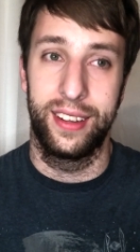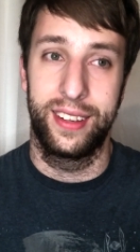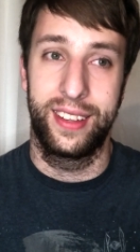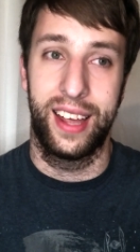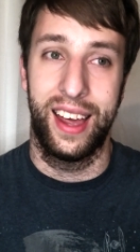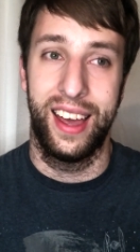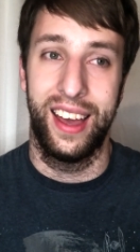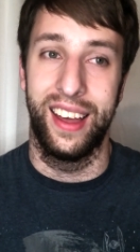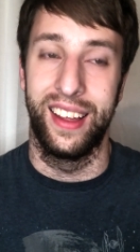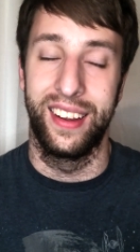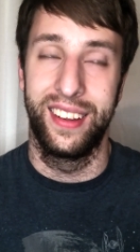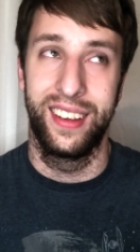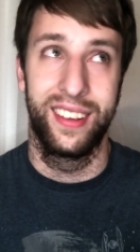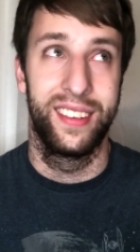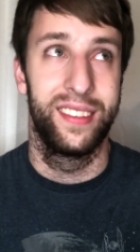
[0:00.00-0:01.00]

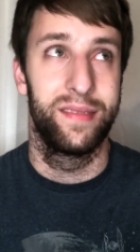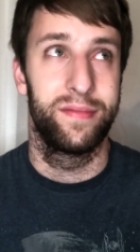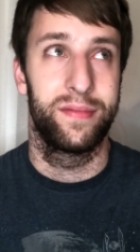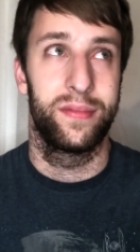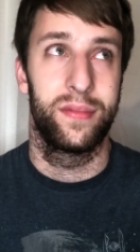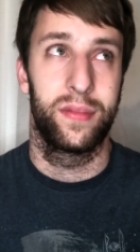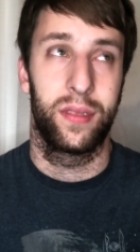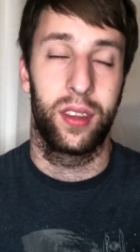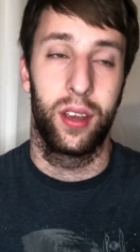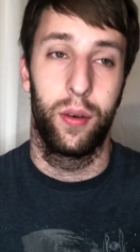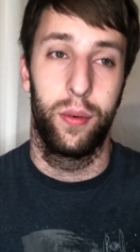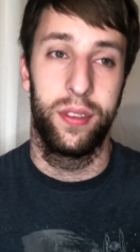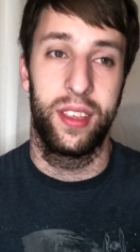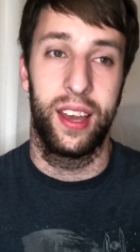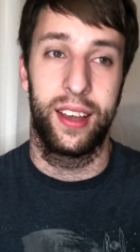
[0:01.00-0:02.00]
instead,
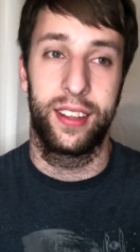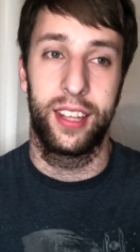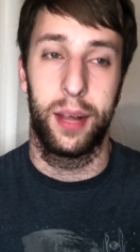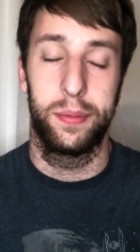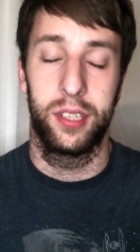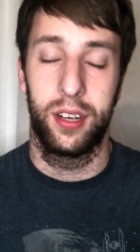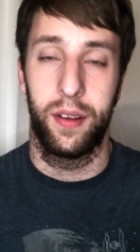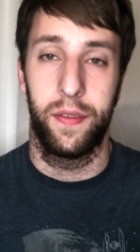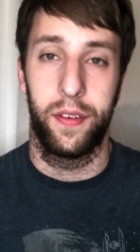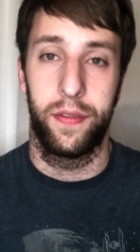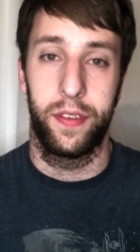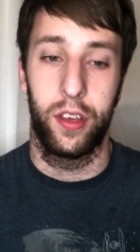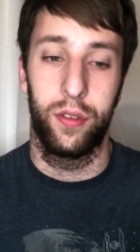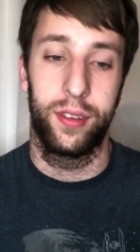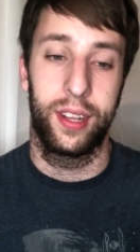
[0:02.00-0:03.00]
with the exception of a
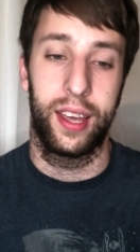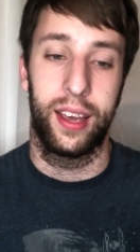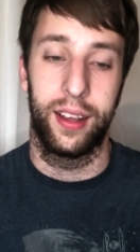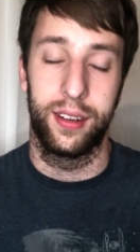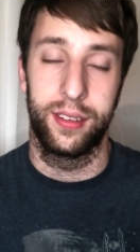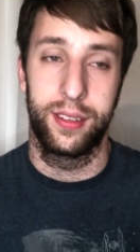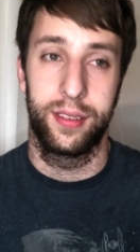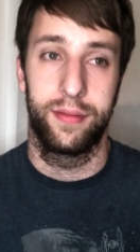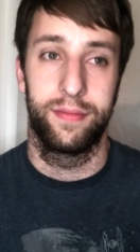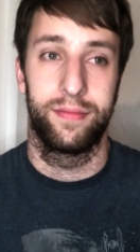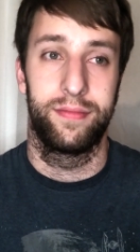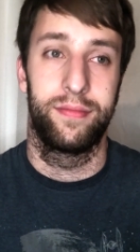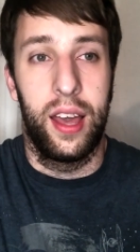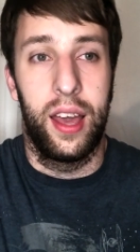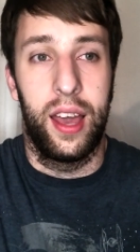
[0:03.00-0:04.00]
few scenes.
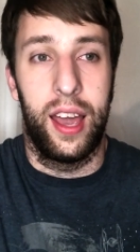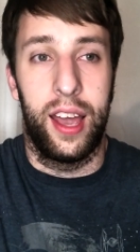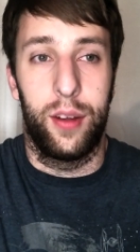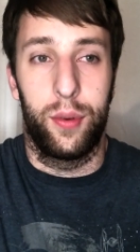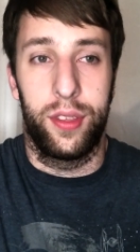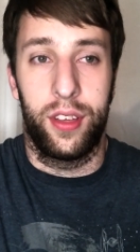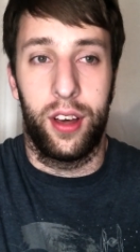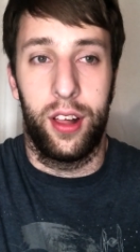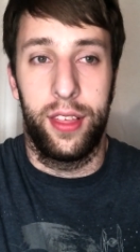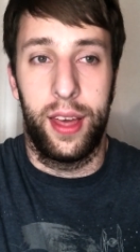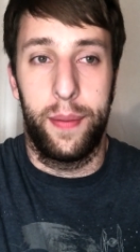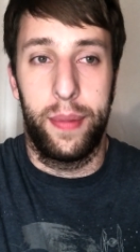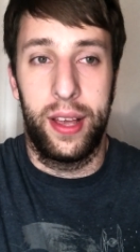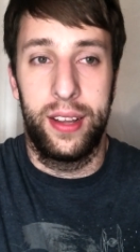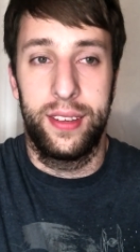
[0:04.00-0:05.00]
And with all
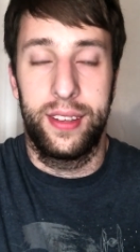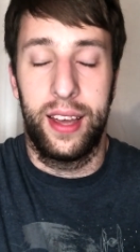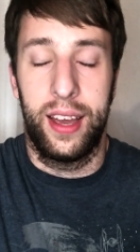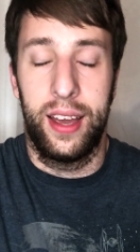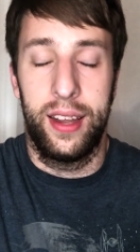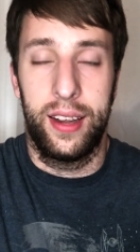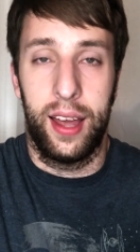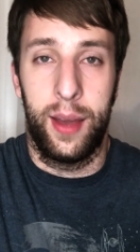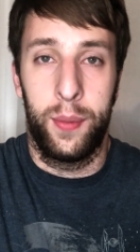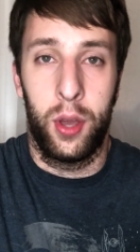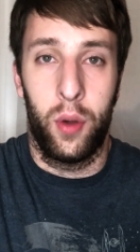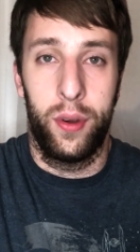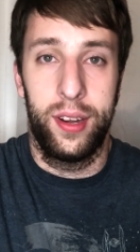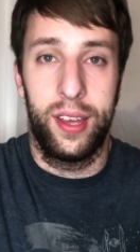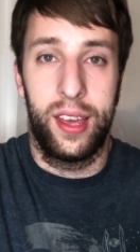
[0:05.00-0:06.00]
that being said, I'm
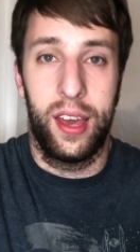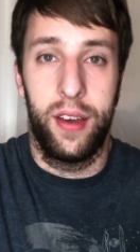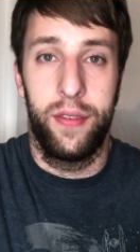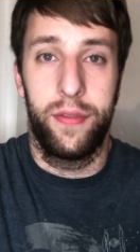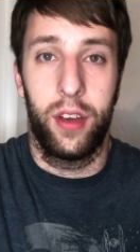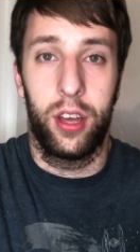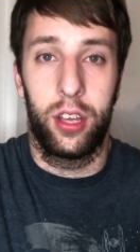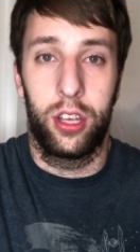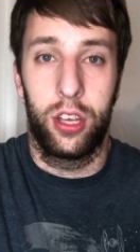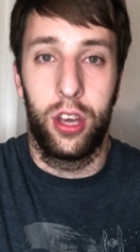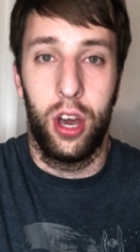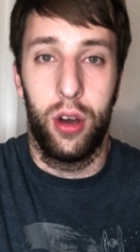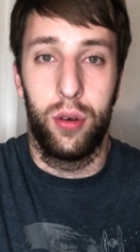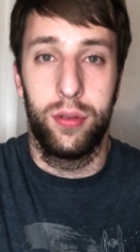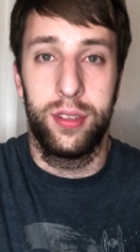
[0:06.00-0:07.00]
going to give
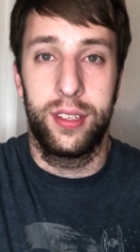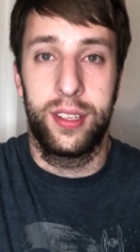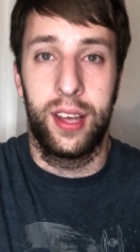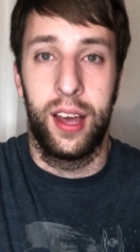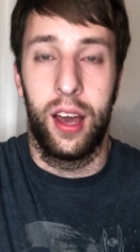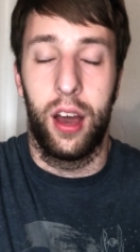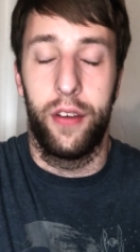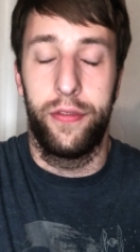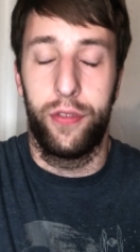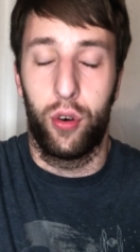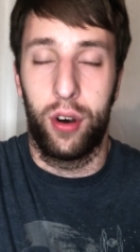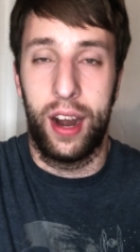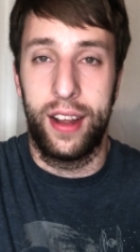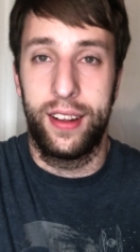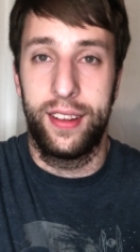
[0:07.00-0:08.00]
Ghost a
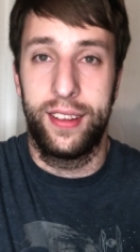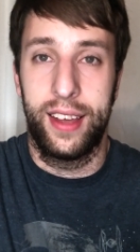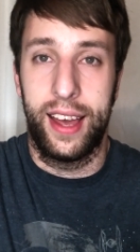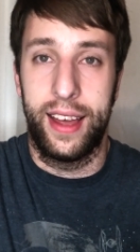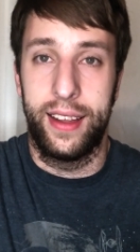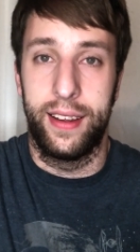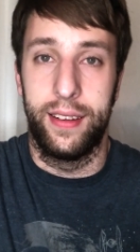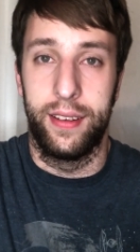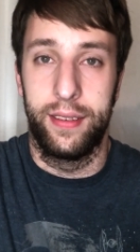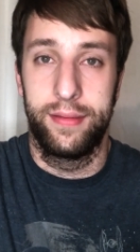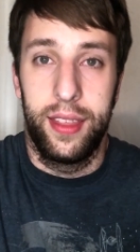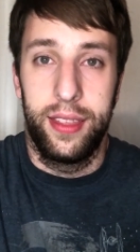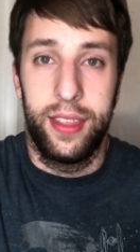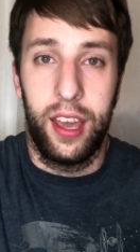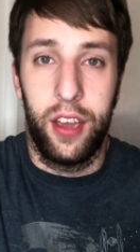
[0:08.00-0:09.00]
4 out of 10.
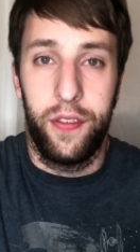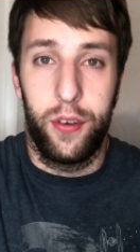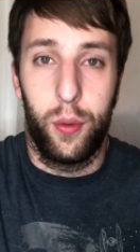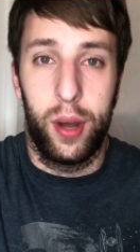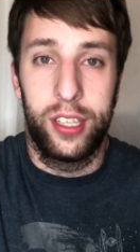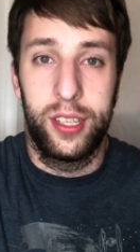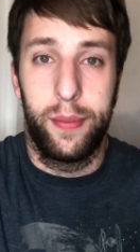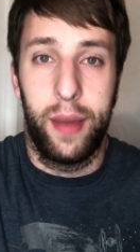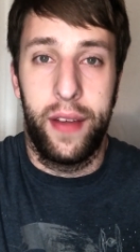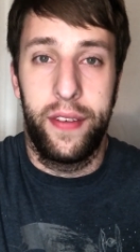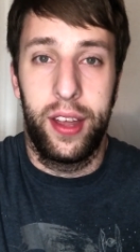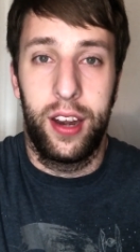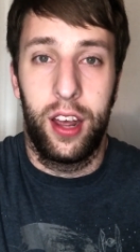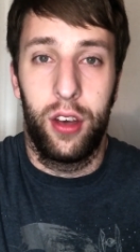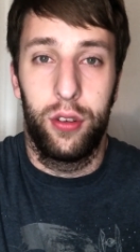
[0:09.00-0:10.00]
Thank you for watching my
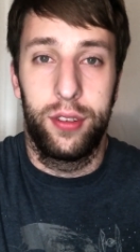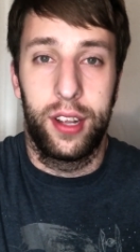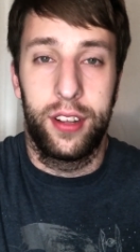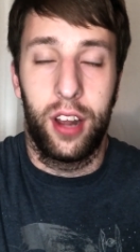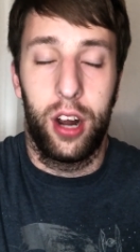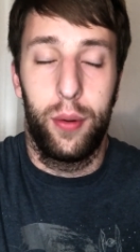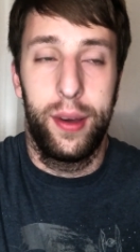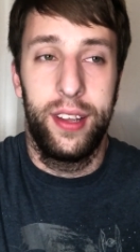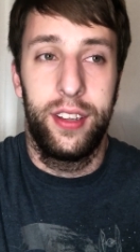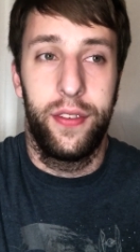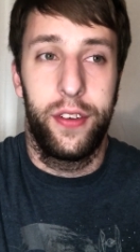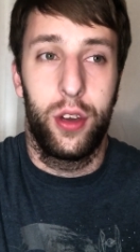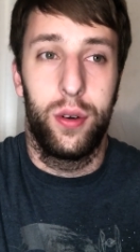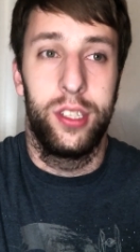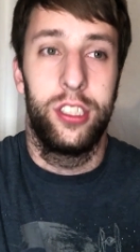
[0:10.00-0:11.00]
videos as always.
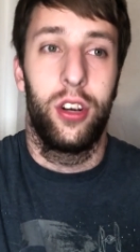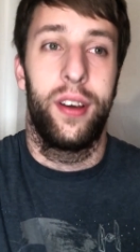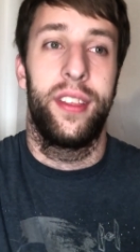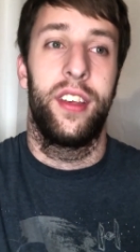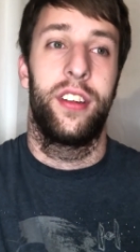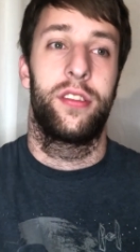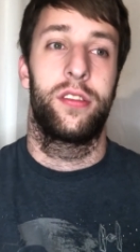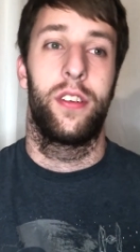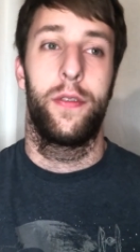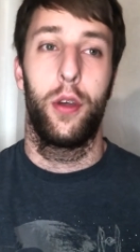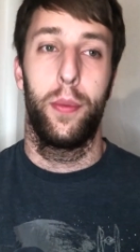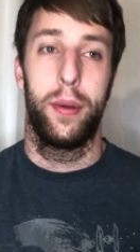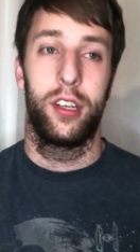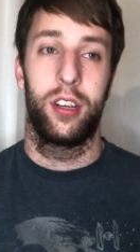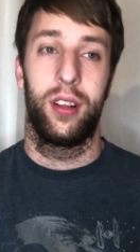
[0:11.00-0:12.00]
If you enjoyed this
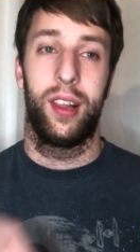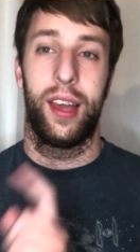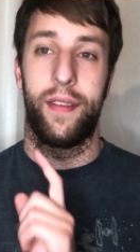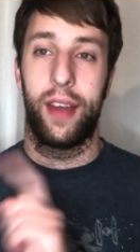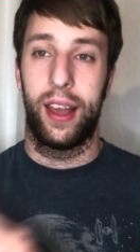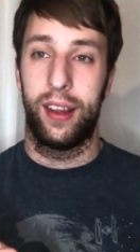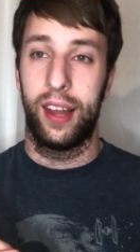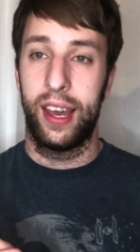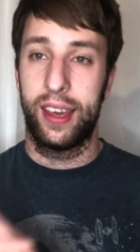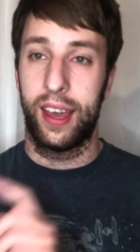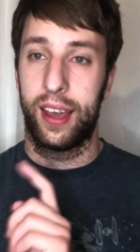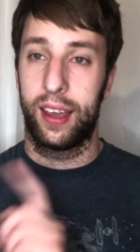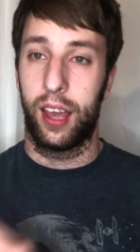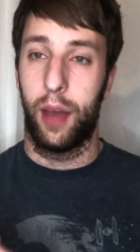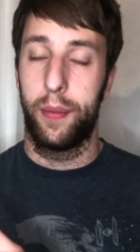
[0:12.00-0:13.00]
review, be sure to leave a like
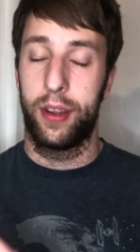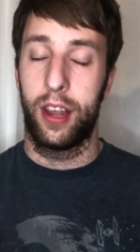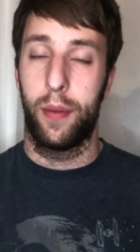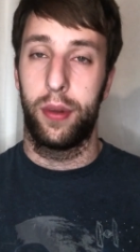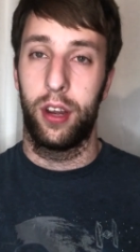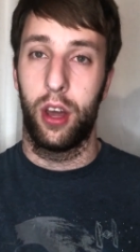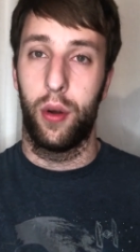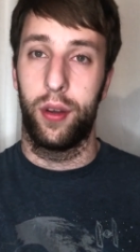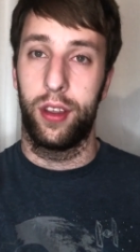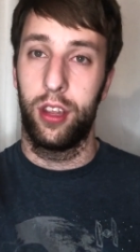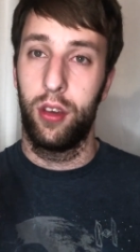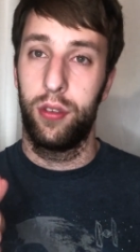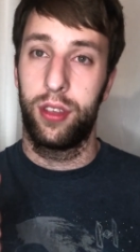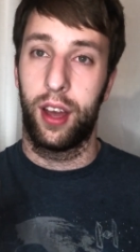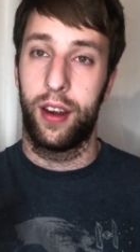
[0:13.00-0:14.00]
and comment down below what
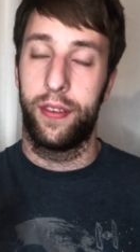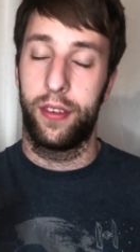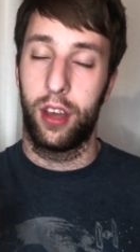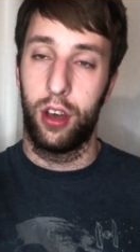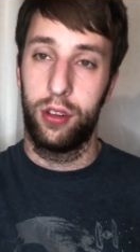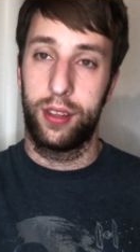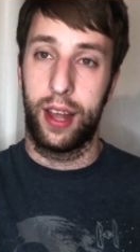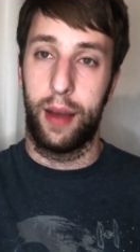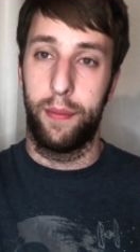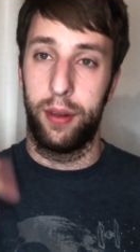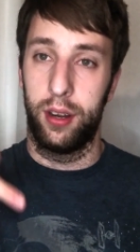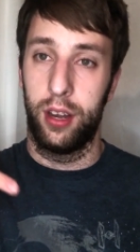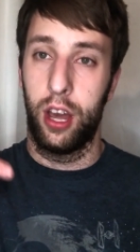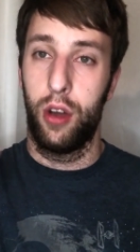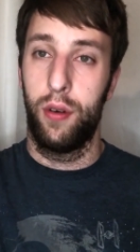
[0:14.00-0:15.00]
you thought of Ghost down
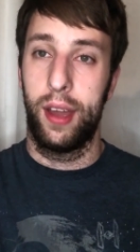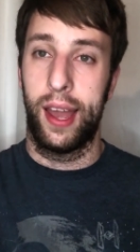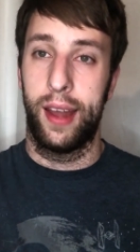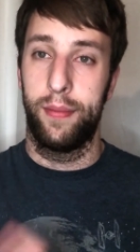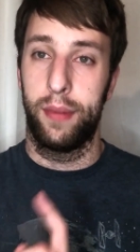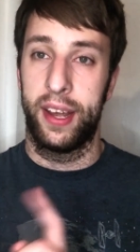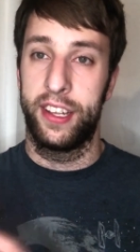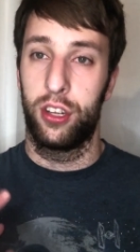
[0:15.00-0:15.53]
below and my